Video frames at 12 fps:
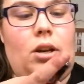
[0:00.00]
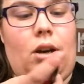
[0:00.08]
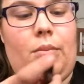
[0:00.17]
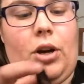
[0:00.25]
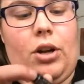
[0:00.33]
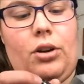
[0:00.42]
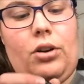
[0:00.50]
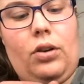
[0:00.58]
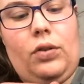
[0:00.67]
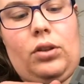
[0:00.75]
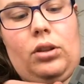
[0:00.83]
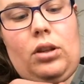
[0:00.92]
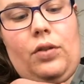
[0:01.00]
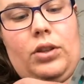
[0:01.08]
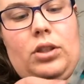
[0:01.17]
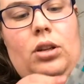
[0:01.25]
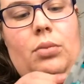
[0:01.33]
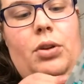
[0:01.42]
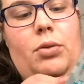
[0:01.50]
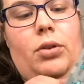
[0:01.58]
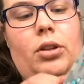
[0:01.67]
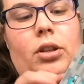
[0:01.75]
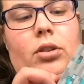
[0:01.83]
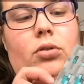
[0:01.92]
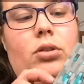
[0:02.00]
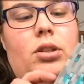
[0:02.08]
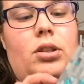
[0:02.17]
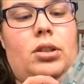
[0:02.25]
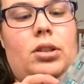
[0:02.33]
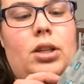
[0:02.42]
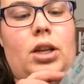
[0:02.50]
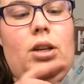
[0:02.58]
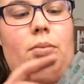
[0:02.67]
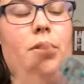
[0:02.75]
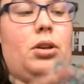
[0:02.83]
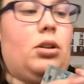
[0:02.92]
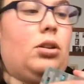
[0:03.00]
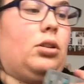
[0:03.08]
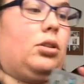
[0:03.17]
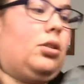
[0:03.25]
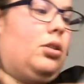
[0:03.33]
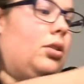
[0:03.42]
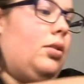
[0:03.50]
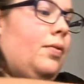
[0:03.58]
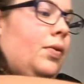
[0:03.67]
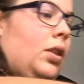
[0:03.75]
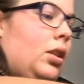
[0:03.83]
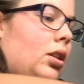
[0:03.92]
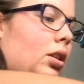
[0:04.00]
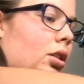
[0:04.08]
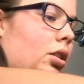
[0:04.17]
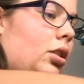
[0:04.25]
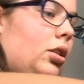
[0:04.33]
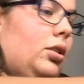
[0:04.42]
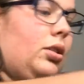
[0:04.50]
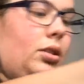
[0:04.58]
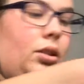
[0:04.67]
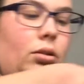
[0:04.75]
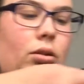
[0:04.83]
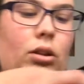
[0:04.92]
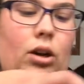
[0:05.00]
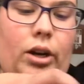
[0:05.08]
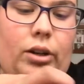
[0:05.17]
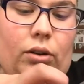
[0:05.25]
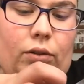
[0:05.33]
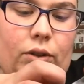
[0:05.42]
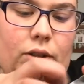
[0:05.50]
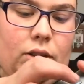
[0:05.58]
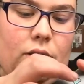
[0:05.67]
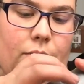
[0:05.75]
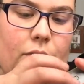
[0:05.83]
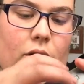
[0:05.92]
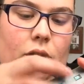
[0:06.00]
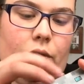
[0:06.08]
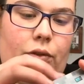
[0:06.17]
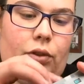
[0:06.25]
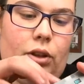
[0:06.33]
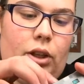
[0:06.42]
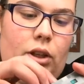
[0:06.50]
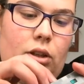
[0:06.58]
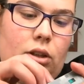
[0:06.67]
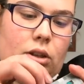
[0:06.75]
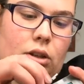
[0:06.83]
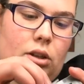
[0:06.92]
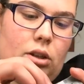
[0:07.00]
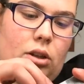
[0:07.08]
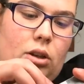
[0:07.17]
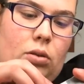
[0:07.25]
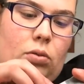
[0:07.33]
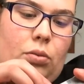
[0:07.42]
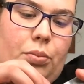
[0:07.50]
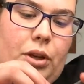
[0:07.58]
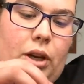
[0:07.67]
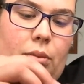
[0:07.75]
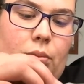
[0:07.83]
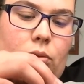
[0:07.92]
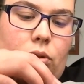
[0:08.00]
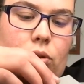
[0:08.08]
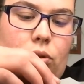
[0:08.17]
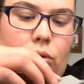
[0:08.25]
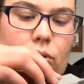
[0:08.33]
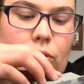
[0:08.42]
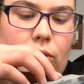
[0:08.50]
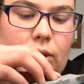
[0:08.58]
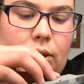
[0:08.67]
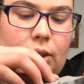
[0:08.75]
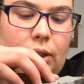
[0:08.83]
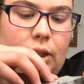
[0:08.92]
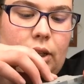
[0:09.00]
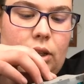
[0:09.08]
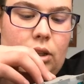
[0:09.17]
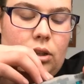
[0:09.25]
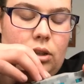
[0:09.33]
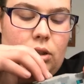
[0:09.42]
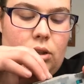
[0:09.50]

Um, I don't know if, if it's going to be really good to see because, you know, it's still light, obviously. But hopefully we'll be able to see.